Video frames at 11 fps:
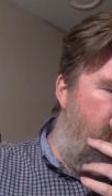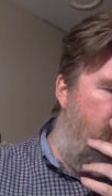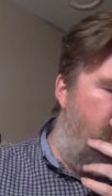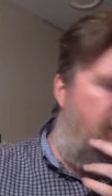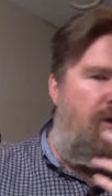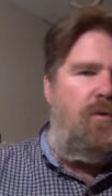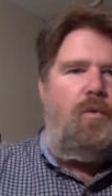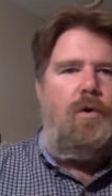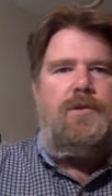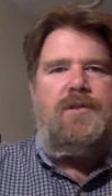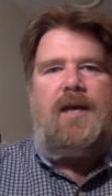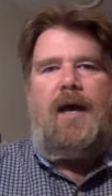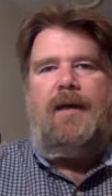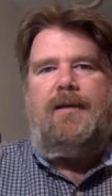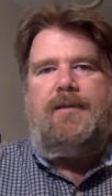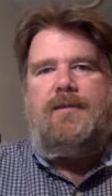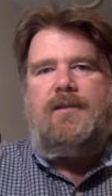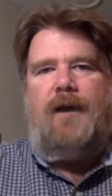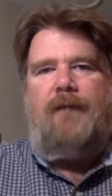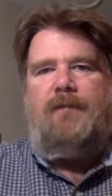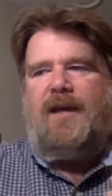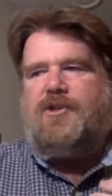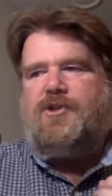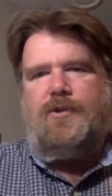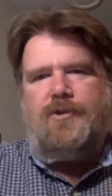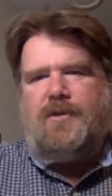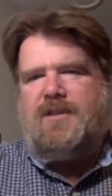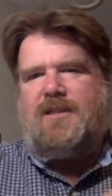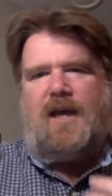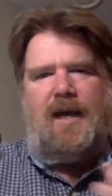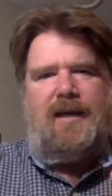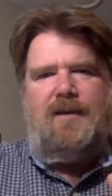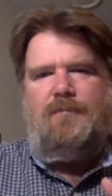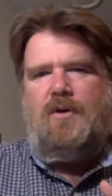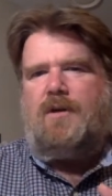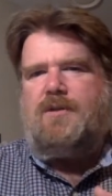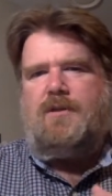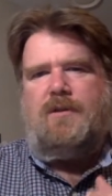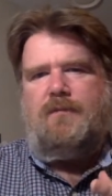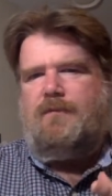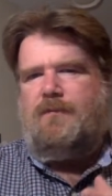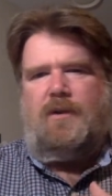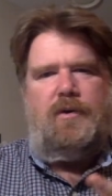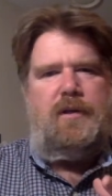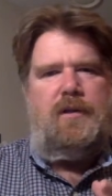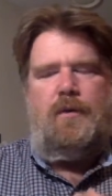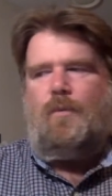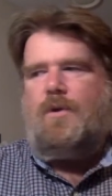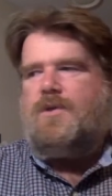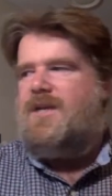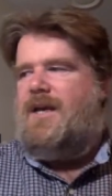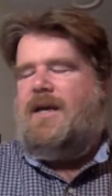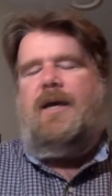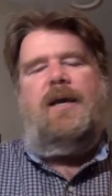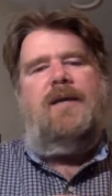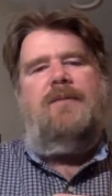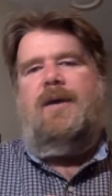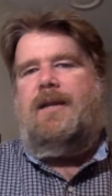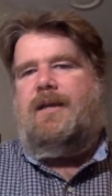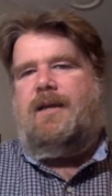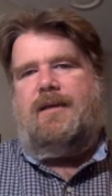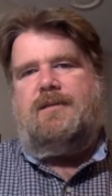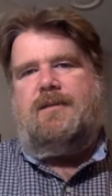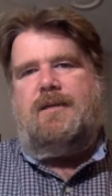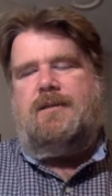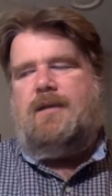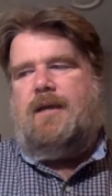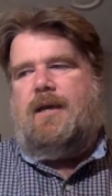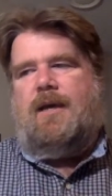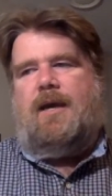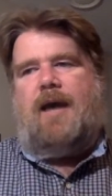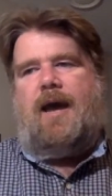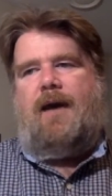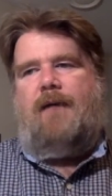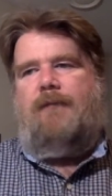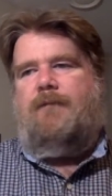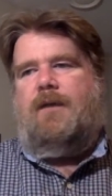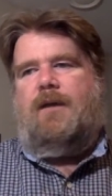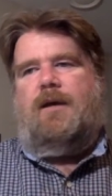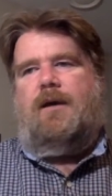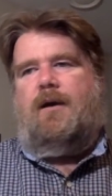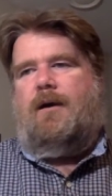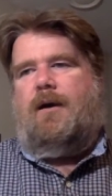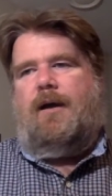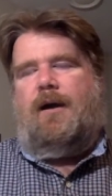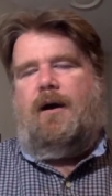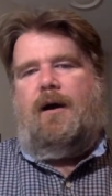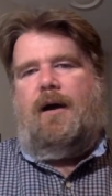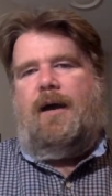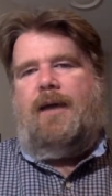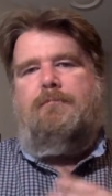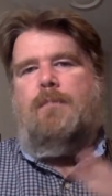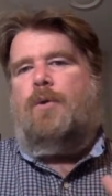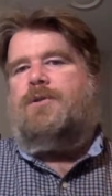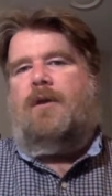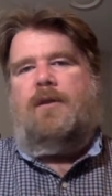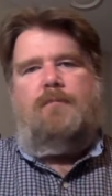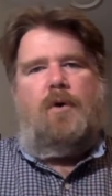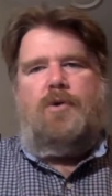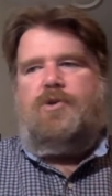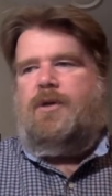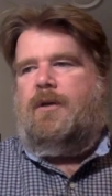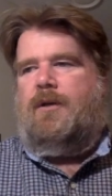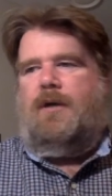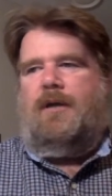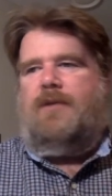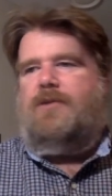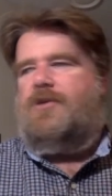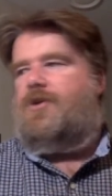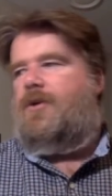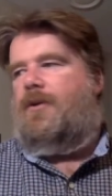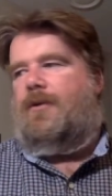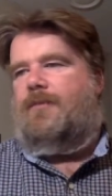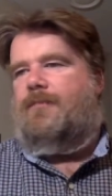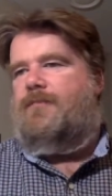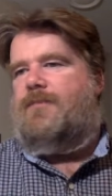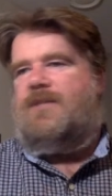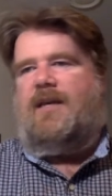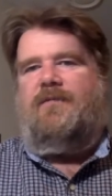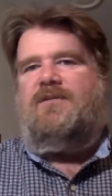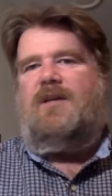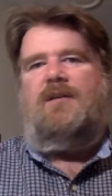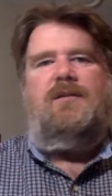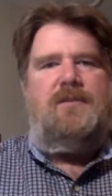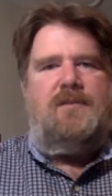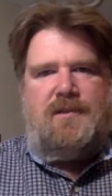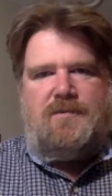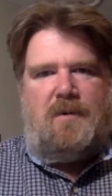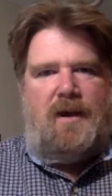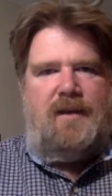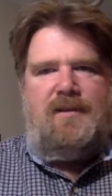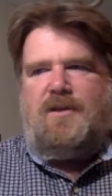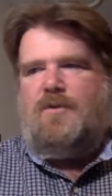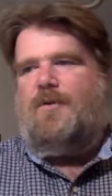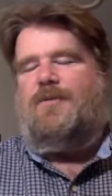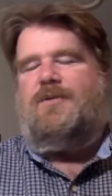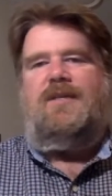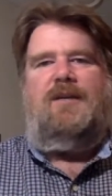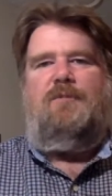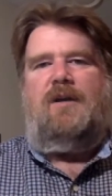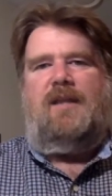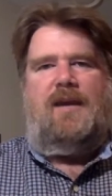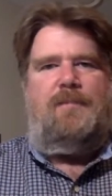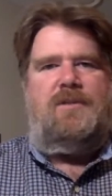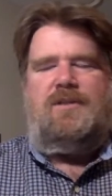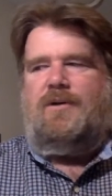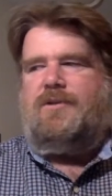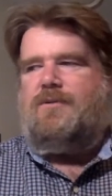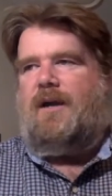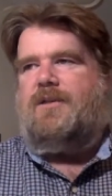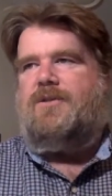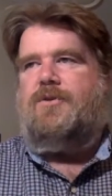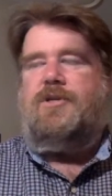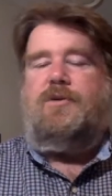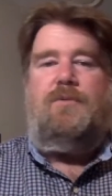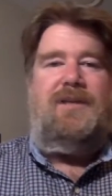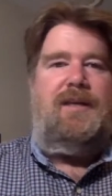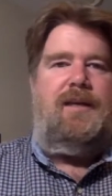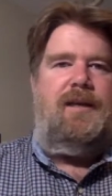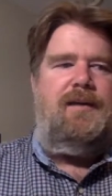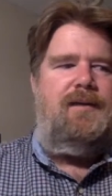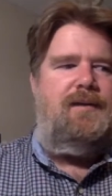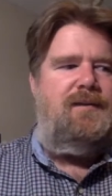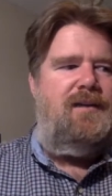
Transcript: the Clone Wars tie-in stuff, like children's tie-in books to the Filoni Clone Wars, in many cases have, at most on the margin, an additional set of sentences, right, that you don't see in one of the episodes, right? So do you really need it?